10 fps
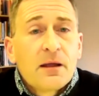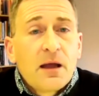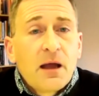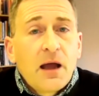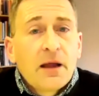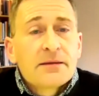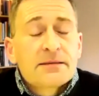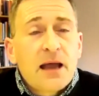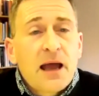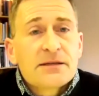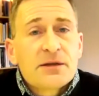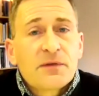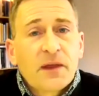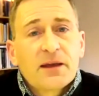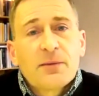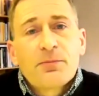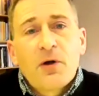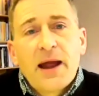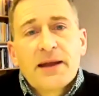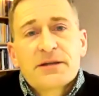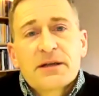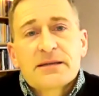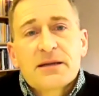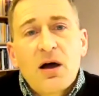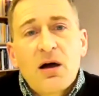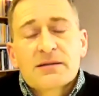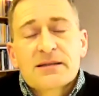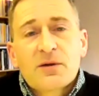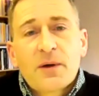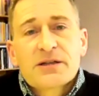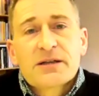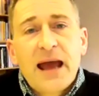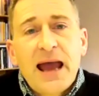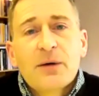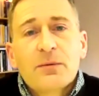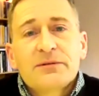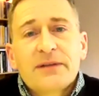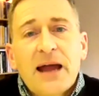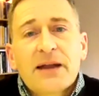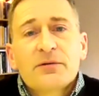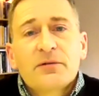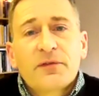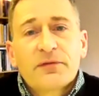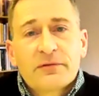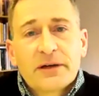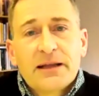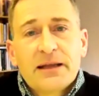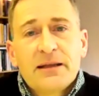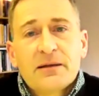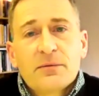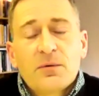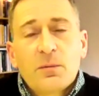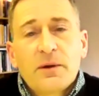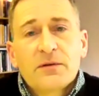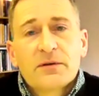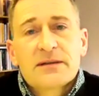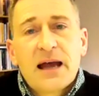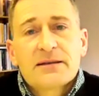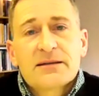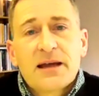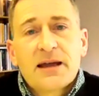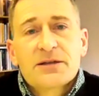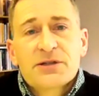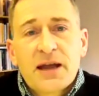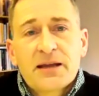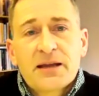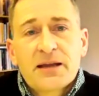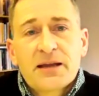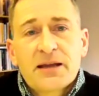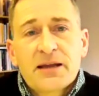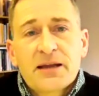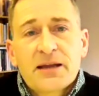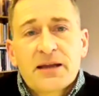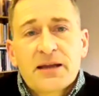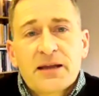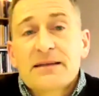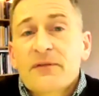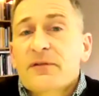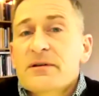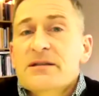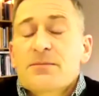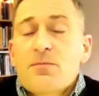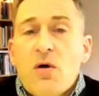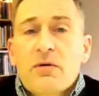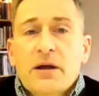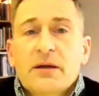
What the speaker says: And as you think and pray, just ask the question, how will Daniel 3, what we've looked at today, change, be different tomorrow?